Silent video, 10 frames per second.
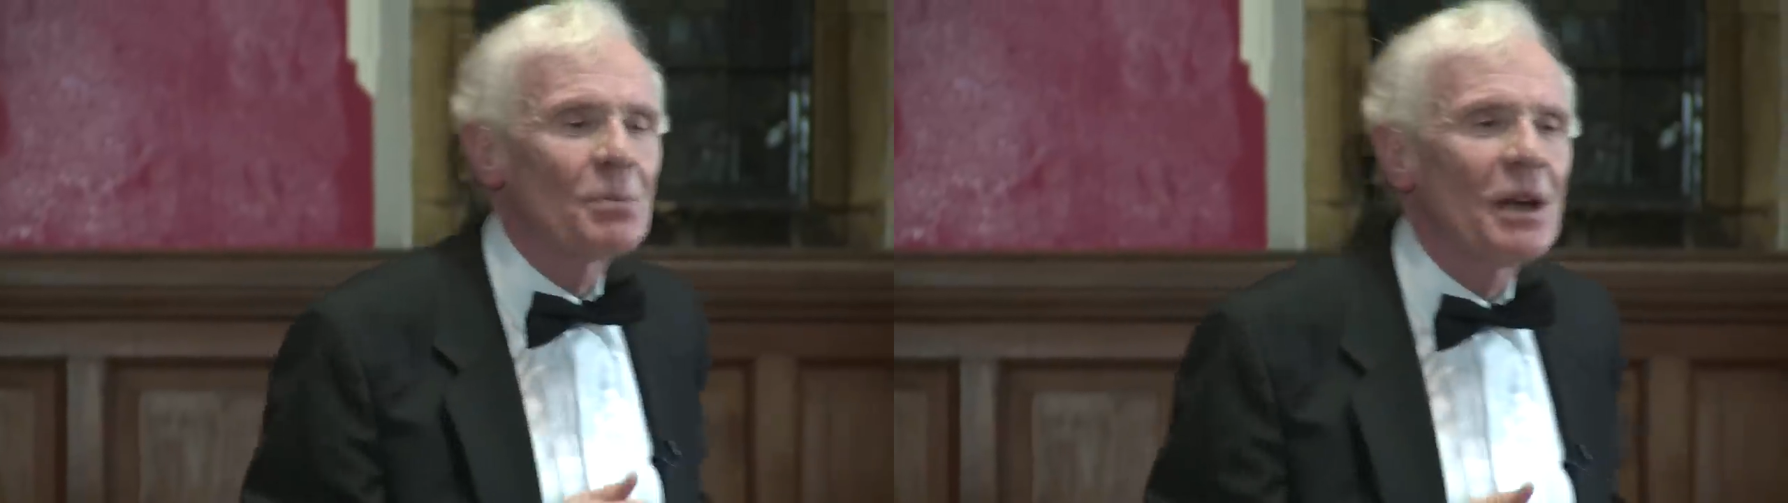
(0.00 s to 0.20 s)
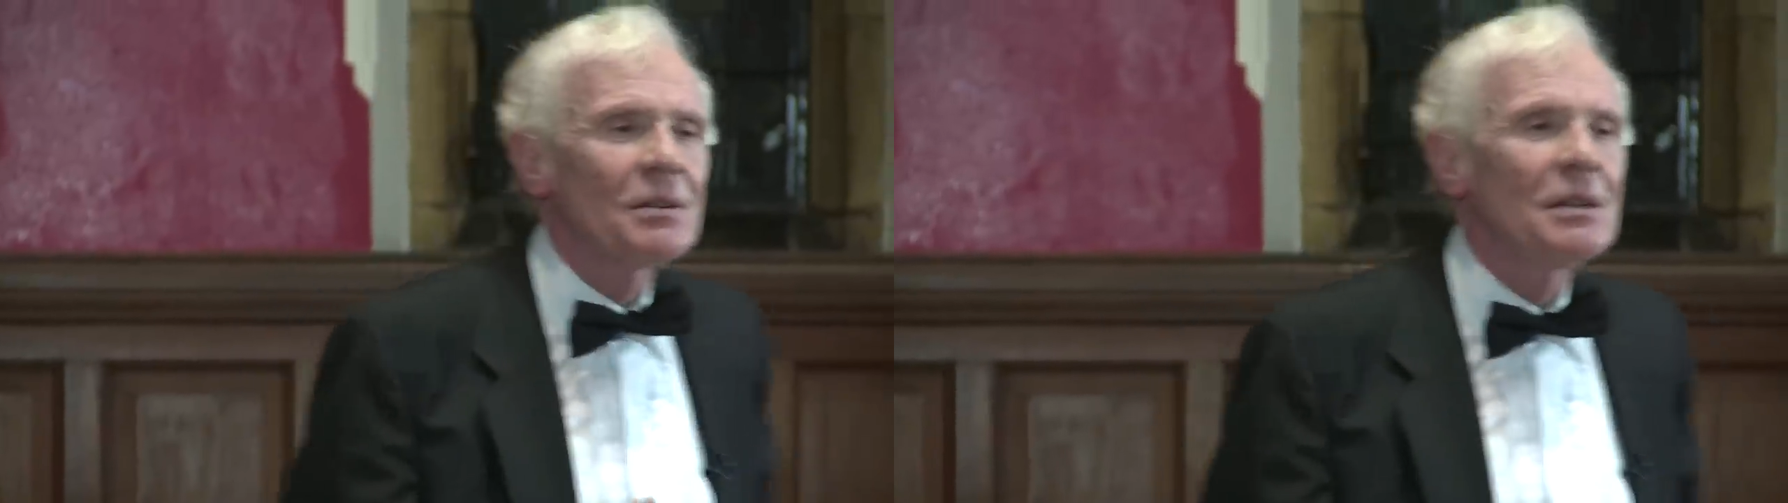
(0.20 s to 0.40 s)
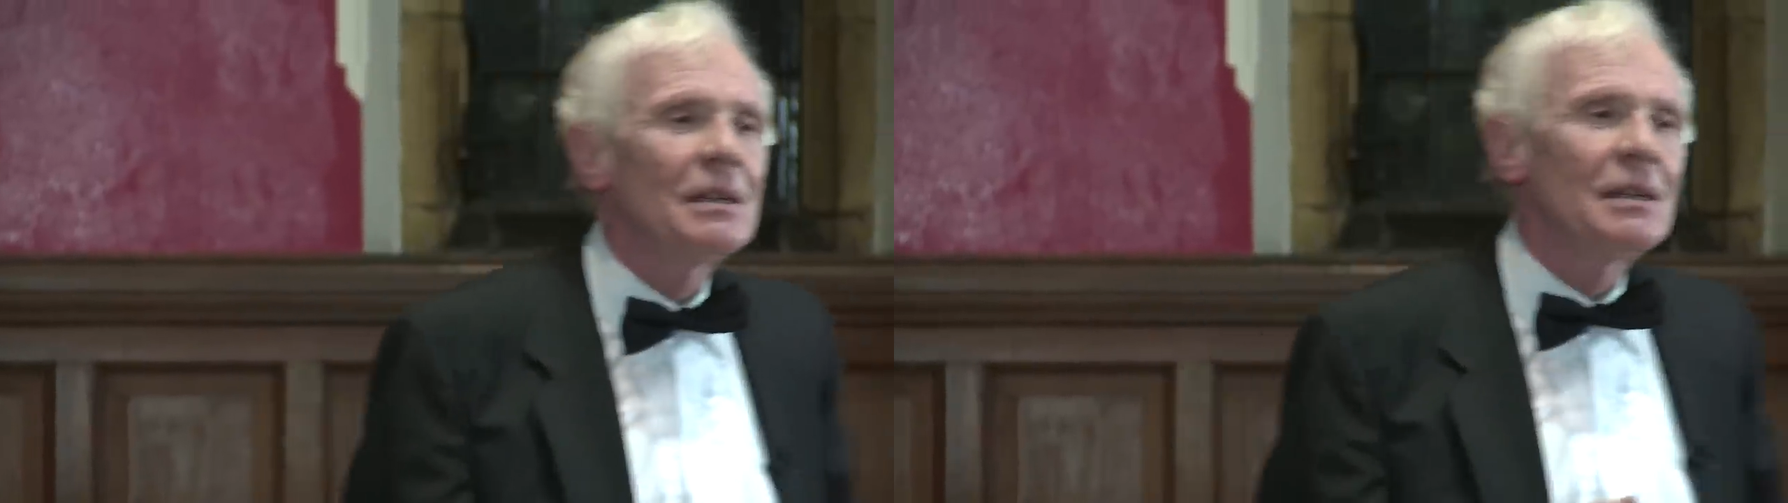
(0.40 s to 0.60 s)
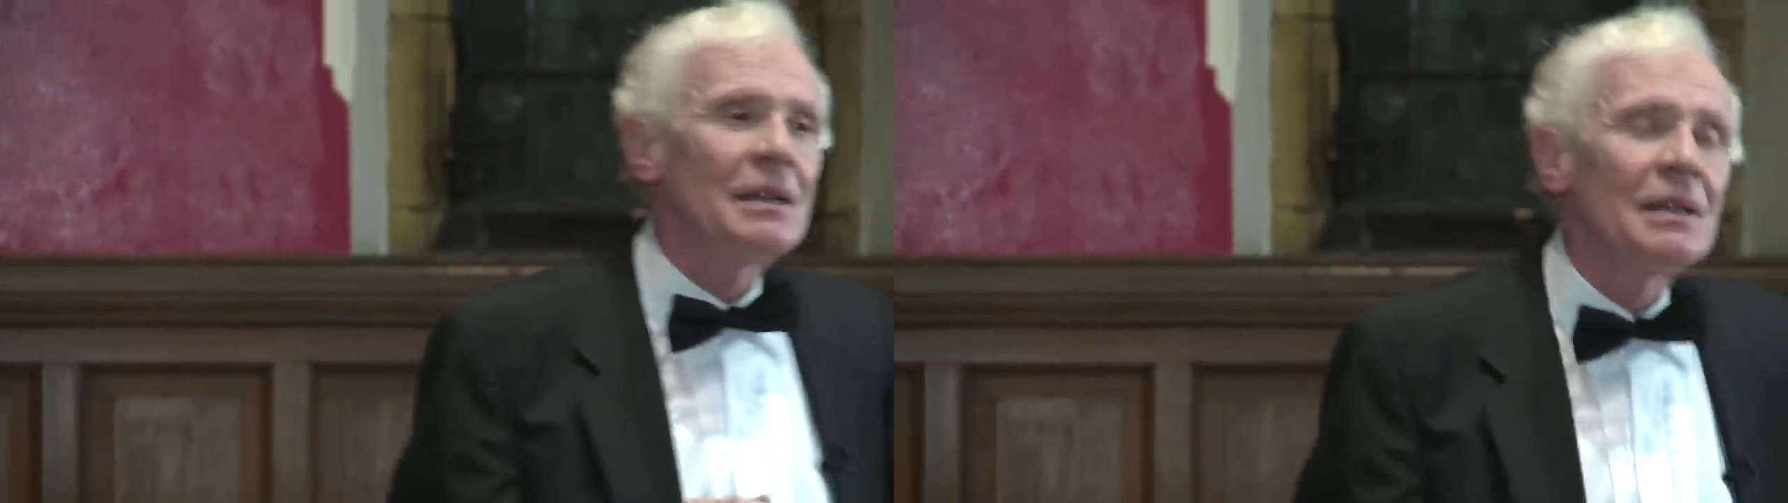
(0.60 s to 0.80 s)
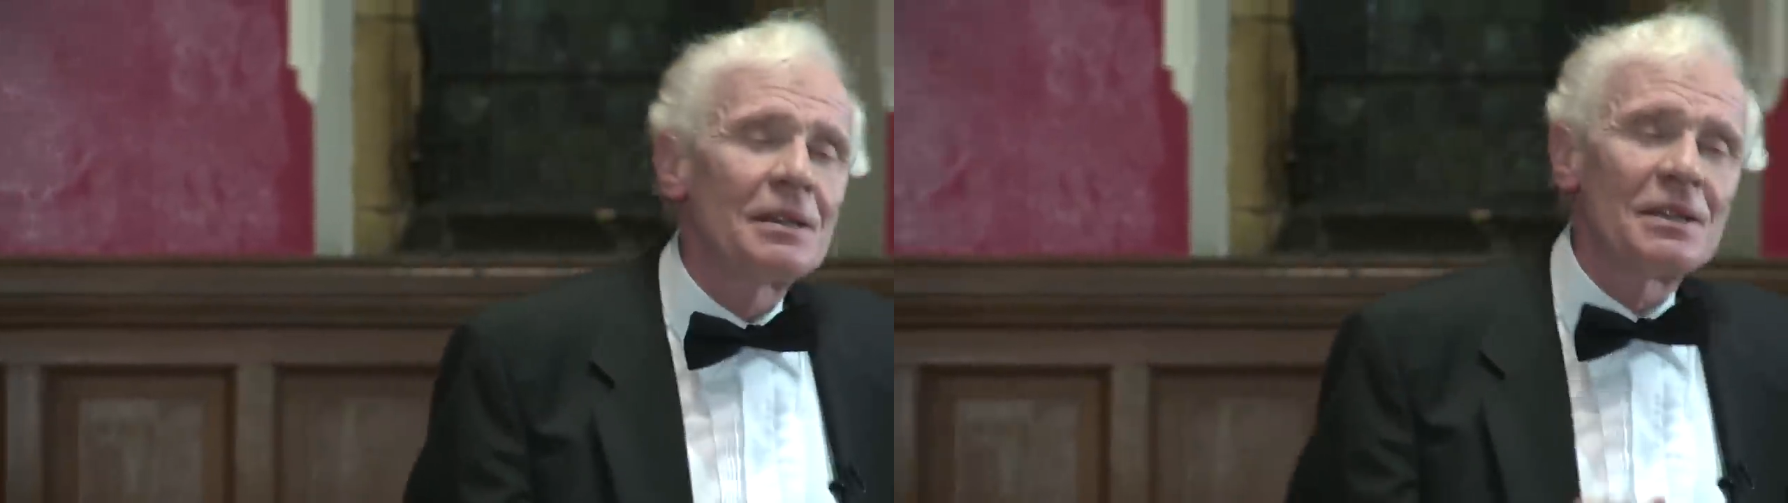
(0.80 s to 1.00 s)
it was about
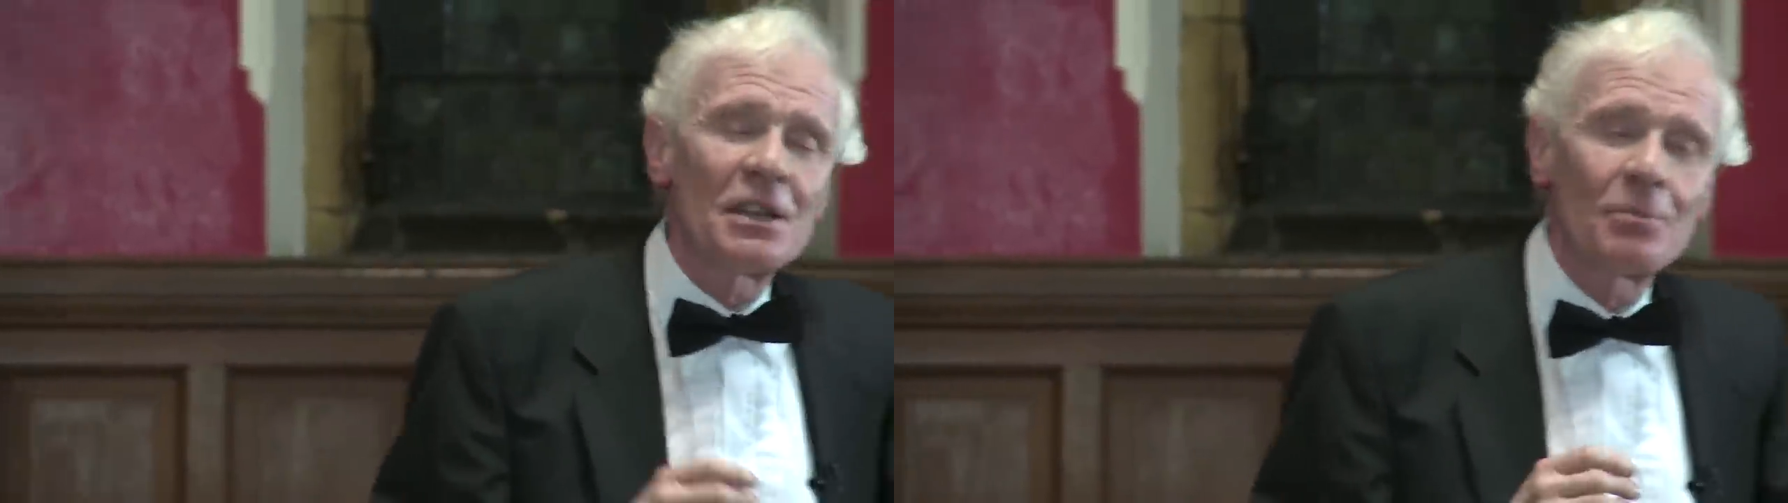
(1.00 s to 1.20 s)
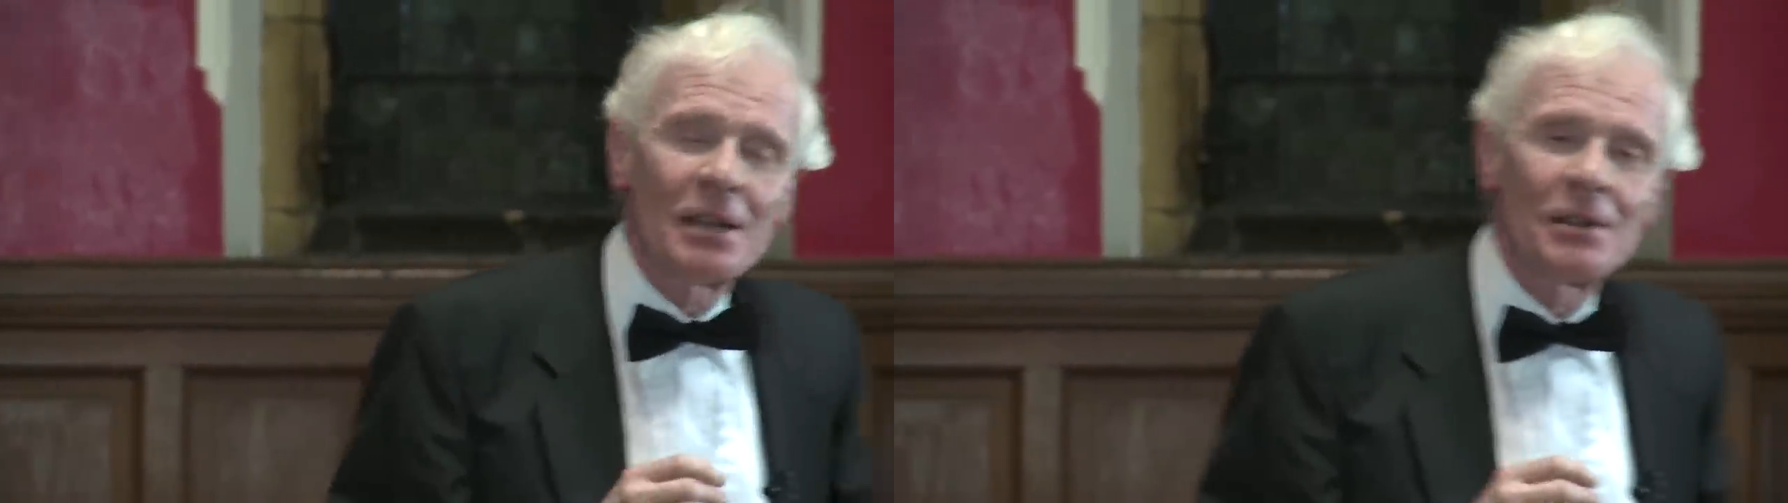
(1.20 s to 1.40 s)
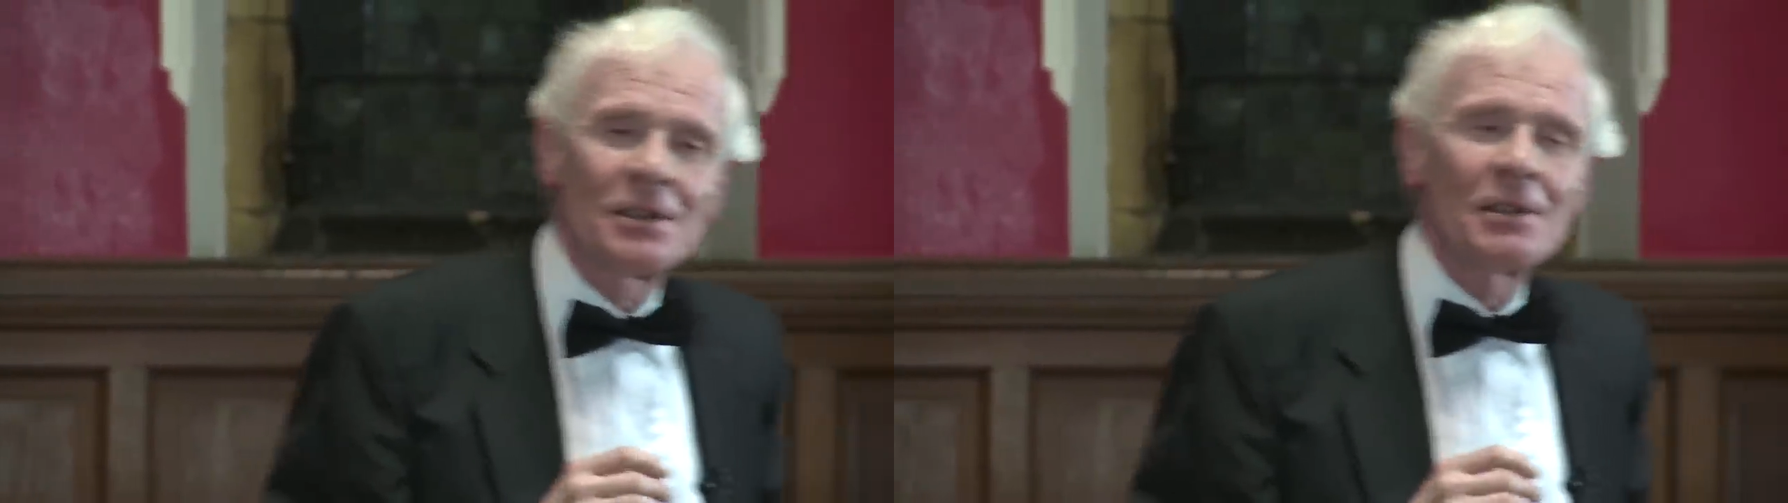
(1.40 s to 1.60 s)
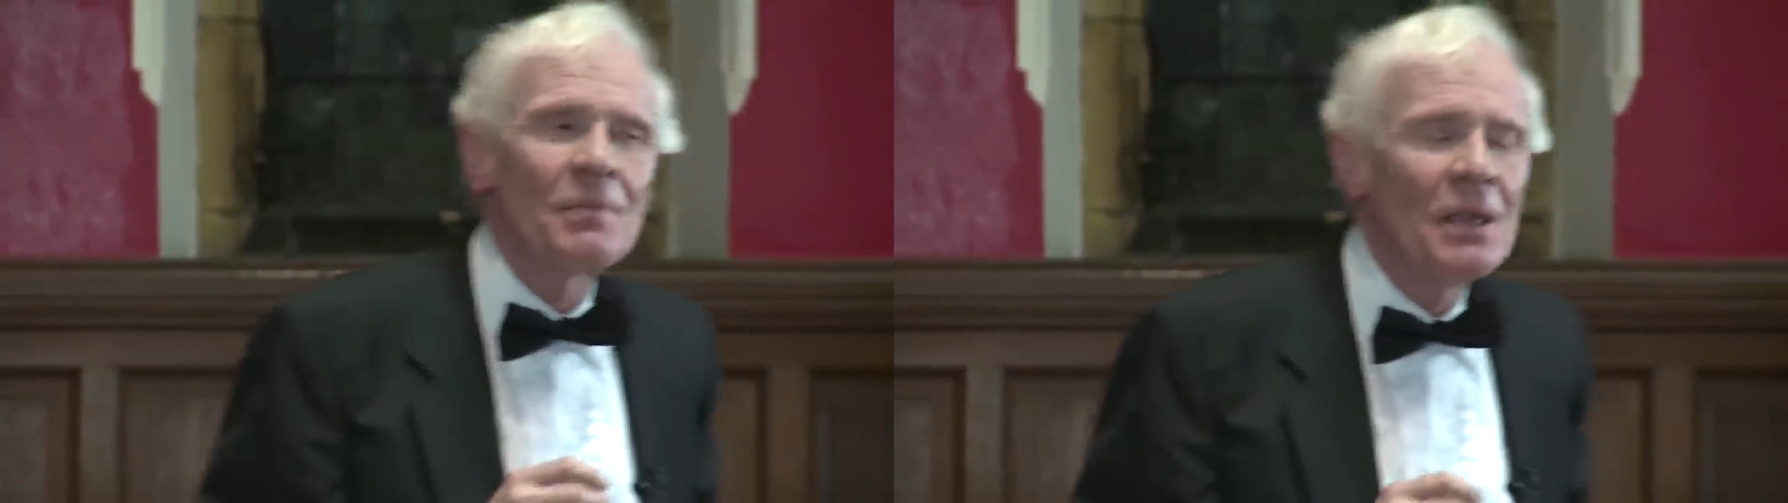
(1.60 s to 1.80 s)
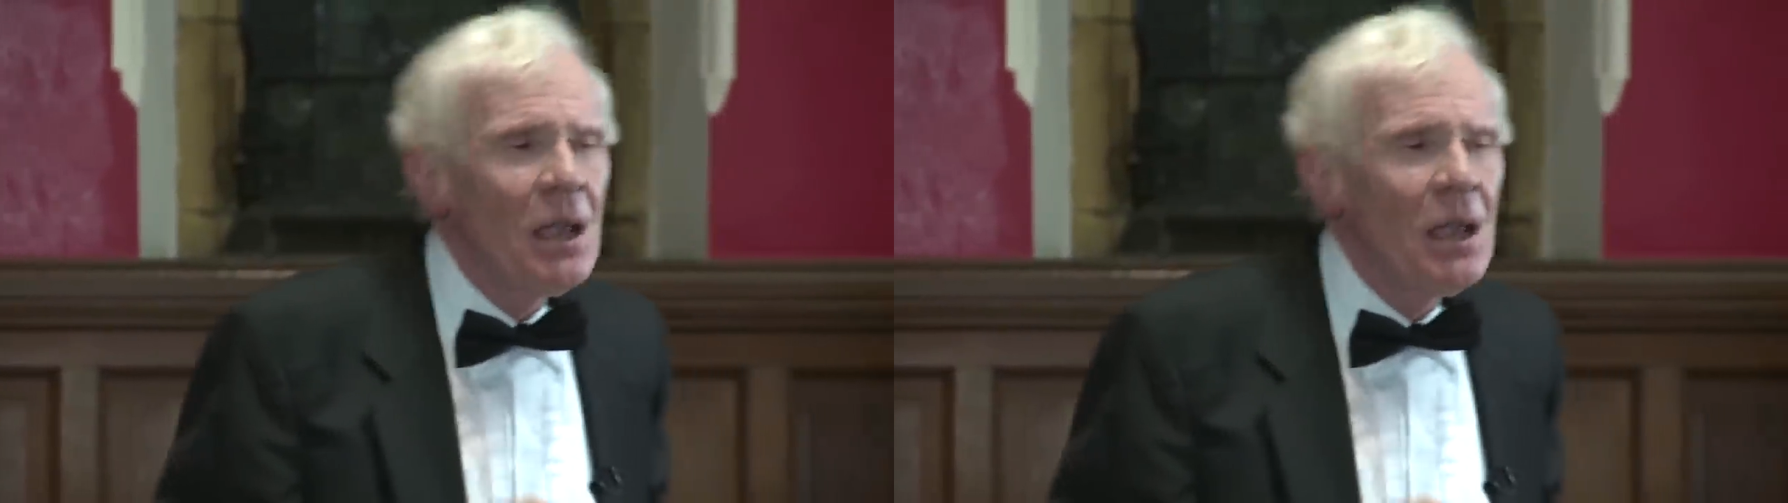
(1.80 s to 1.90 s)
the death penalty.